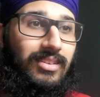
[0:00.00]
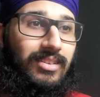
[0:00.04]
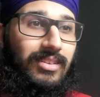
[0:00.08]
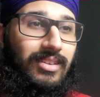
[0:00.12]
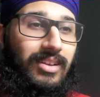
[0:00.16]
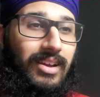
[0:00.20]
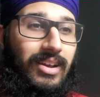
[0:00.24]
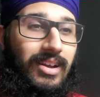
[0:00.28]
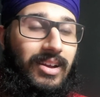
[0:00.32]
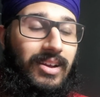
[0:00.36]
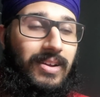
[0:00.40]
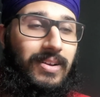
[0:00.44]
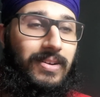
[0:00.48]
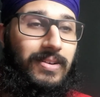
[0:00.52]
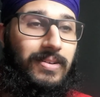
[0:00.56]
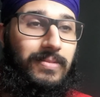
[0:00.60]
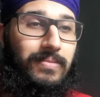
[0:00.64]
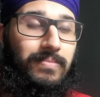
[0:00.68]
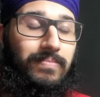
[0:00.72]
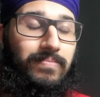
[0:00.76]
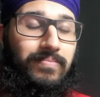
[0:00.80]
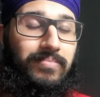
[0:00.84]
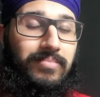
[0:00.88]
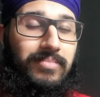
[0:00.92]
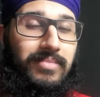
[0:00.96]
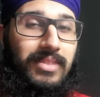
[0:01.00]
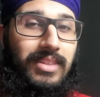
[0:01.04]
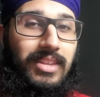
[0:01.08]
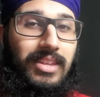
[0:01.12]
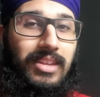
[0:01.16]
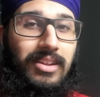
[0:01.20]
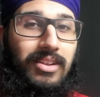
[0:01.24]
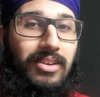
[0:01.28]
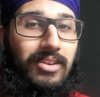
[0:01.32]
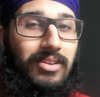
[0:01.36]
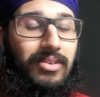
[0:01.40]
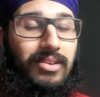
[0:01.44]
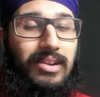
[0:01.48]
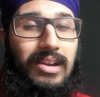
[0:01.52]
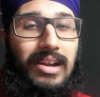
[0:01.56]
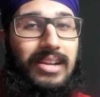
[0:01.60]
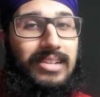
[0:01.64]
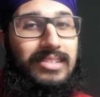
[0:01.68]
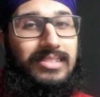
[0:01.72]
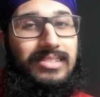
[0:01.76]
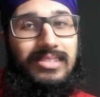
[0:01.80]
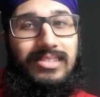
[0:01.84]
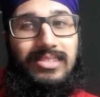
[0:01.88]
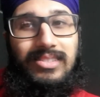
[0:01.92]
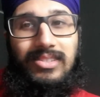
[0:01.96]
You know, I
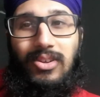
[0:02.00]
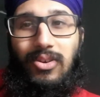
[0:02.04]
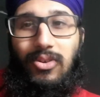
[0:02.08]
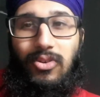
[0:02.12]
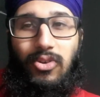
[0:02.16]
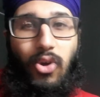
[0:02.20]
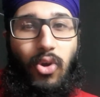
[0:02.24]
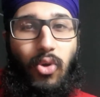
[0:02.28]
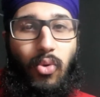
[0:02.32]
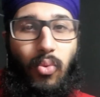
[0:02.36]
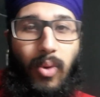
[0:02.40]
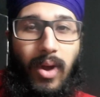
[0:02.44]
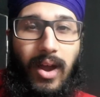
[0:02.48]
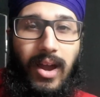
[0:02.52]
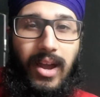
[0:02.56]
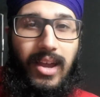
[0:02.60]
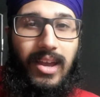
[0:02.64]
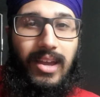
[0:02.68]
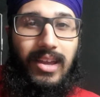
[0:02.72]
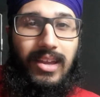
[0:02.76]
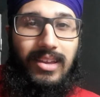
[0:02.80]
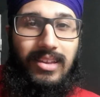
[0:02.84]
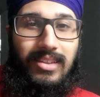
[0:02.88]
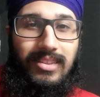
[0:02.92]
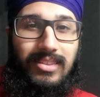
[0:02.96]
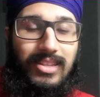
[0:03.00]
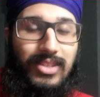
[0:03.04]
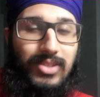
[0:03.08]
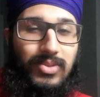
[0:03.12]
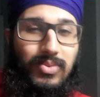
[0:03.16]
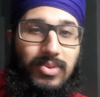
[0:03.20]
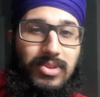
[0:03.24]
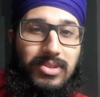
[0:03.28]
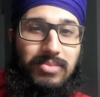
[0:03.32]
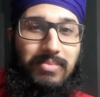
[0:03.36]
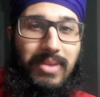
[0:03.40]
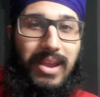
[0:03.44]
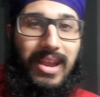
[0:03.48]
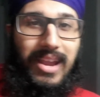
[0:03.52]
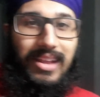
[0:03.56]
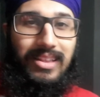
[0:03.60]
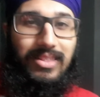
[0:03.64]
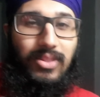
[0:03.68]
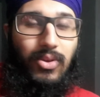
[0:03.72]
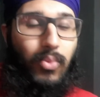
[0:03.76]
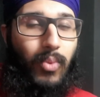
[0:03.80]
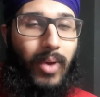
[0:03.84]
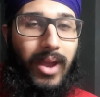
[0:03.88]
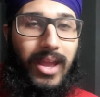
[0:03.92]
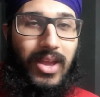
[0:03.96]
just don't know why this was made
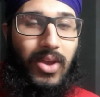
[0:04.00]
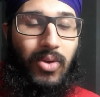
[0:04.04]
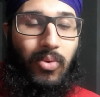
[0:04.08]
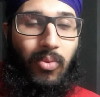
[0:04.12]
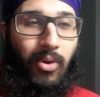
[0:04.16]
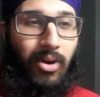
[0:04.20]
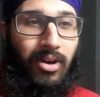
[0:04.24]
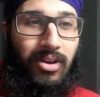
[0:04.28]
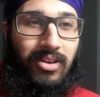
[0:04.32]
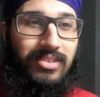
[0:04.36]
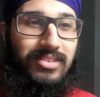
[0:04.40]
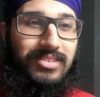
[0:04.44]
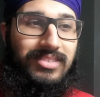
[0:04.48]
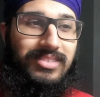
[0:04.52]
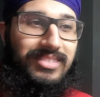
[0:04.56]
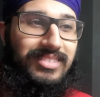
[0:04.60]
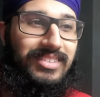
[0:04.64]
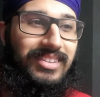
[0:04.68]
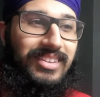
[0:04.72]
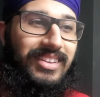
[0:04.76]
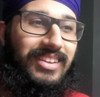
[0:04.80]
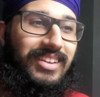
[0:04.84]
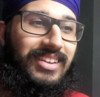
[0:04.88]
the way it was.